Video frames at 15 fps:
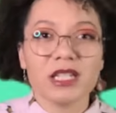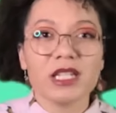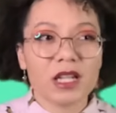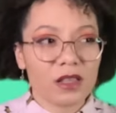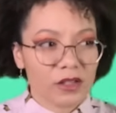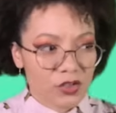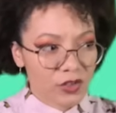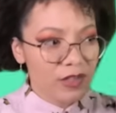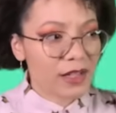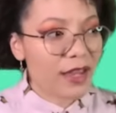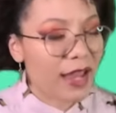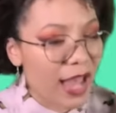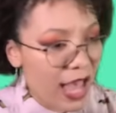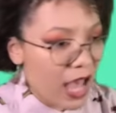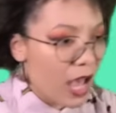Until it just
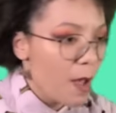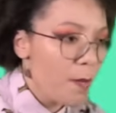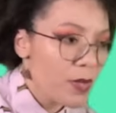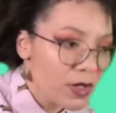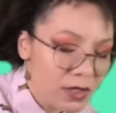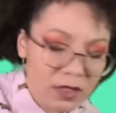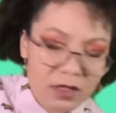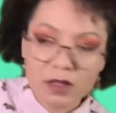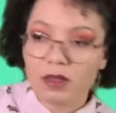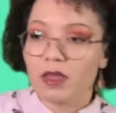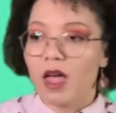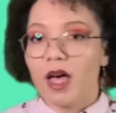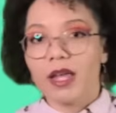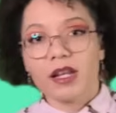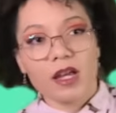like happened to
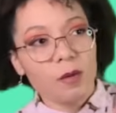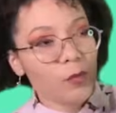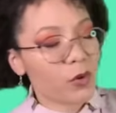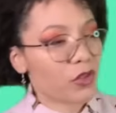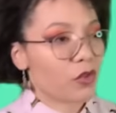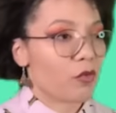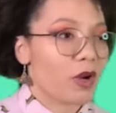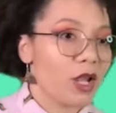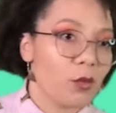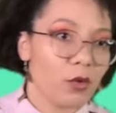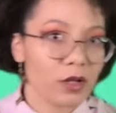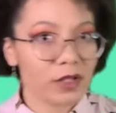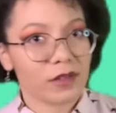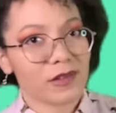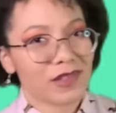line up with the right
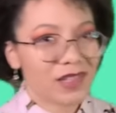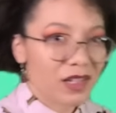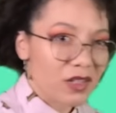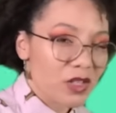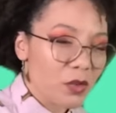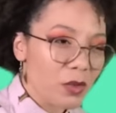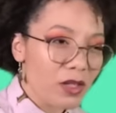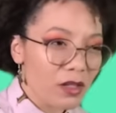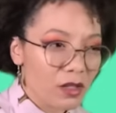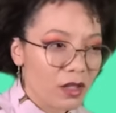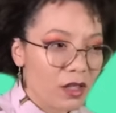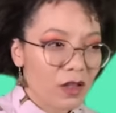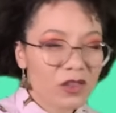one and stick to it.